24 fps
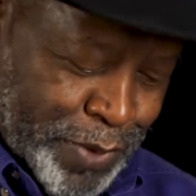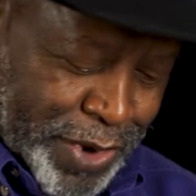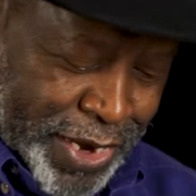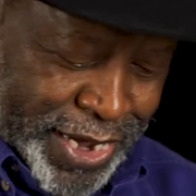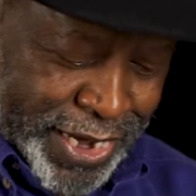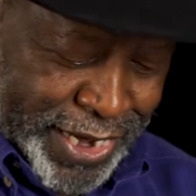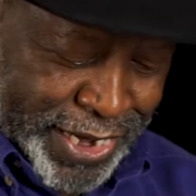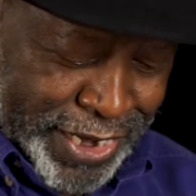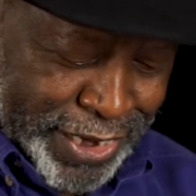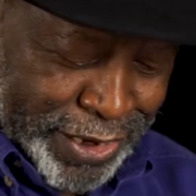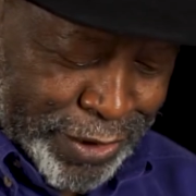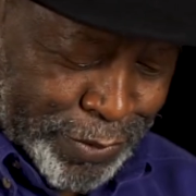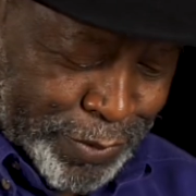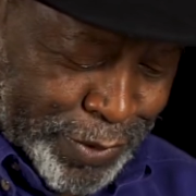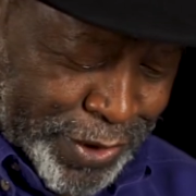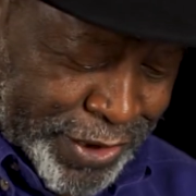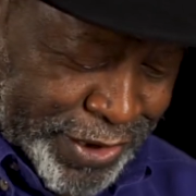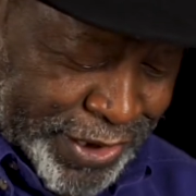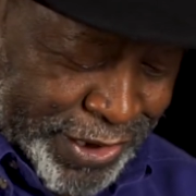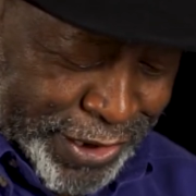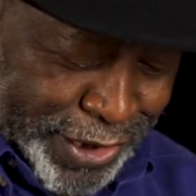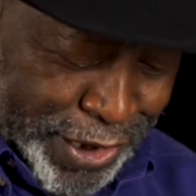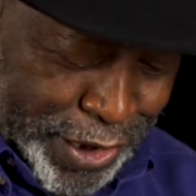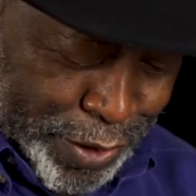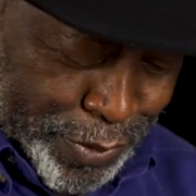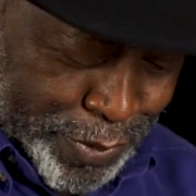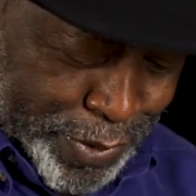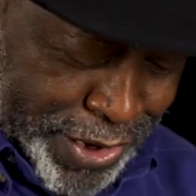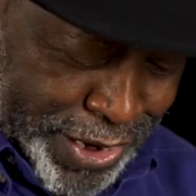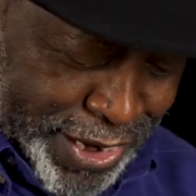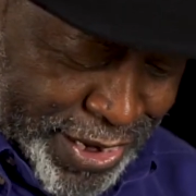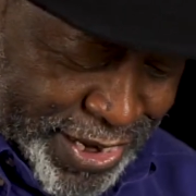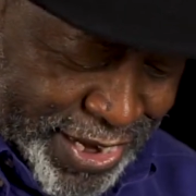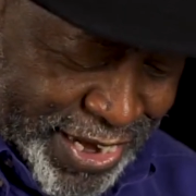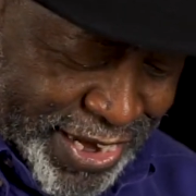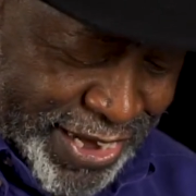black elementary, all
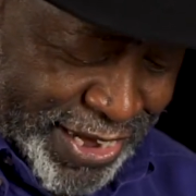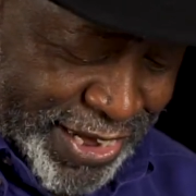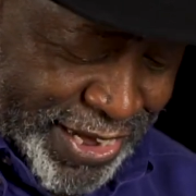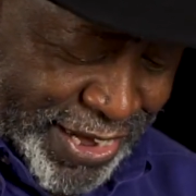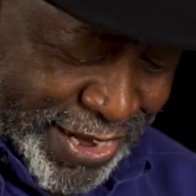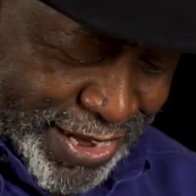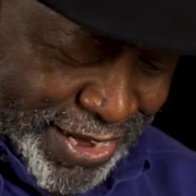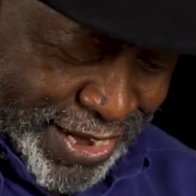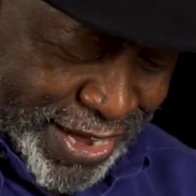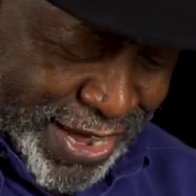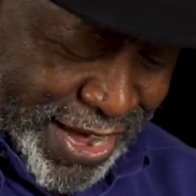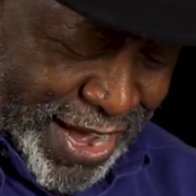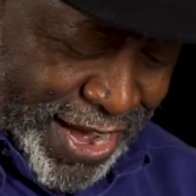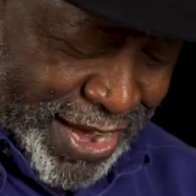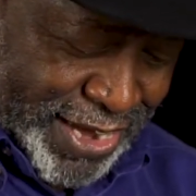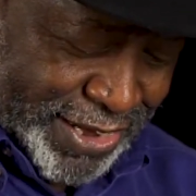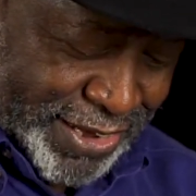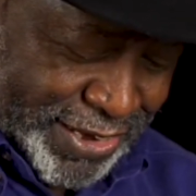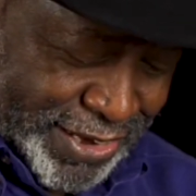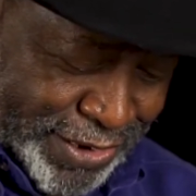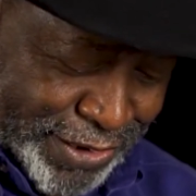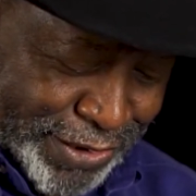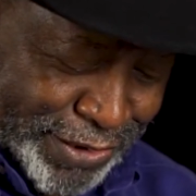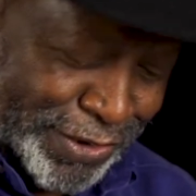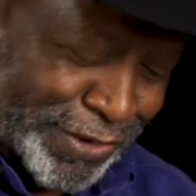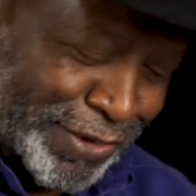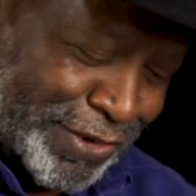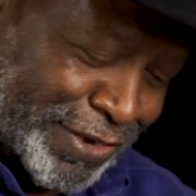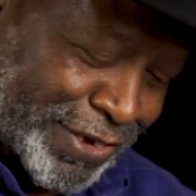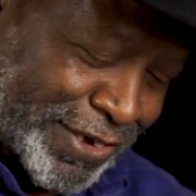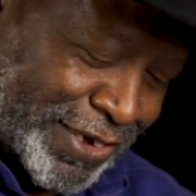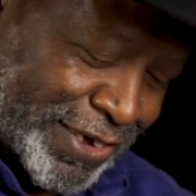black high school,